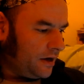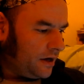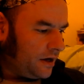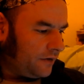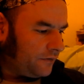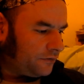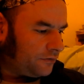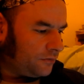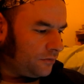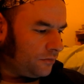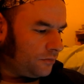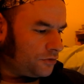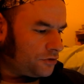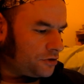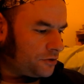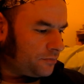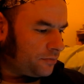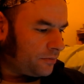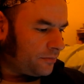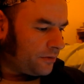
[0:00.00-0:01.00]
If someone wants
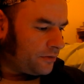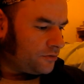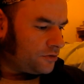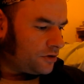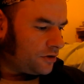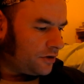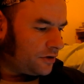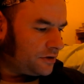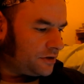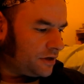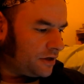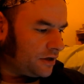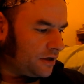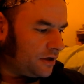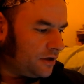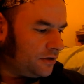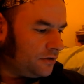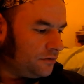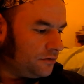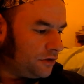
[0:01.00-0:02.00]
to promote an
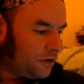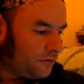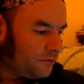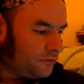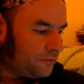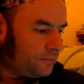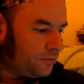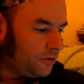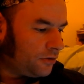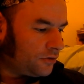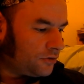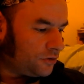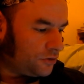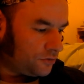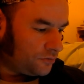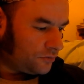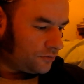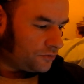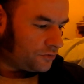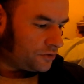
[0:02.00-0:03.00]
idea, you don't block the
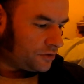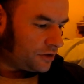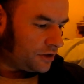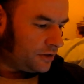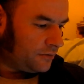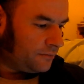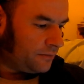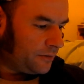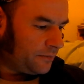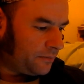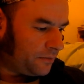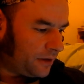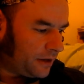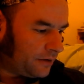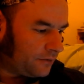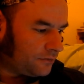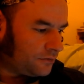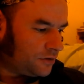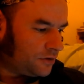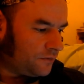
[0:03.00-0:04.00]
doors and keep people
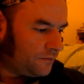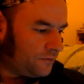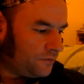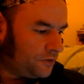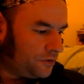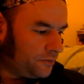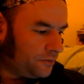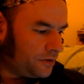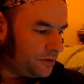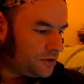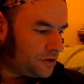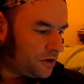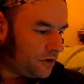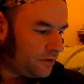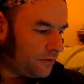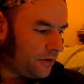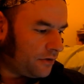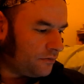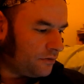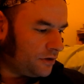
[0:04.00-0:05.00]
out. Doing
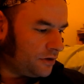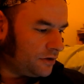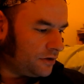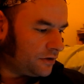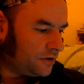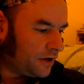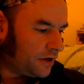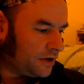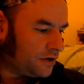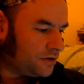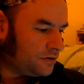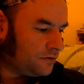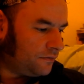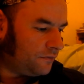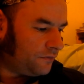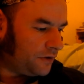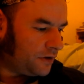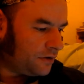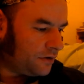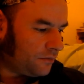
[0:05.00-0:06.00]
so only indicates you
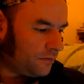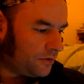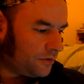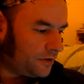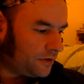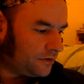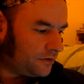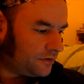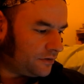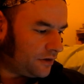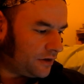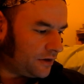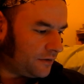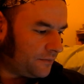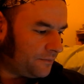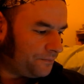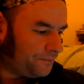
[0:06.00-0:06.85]
fear what they say.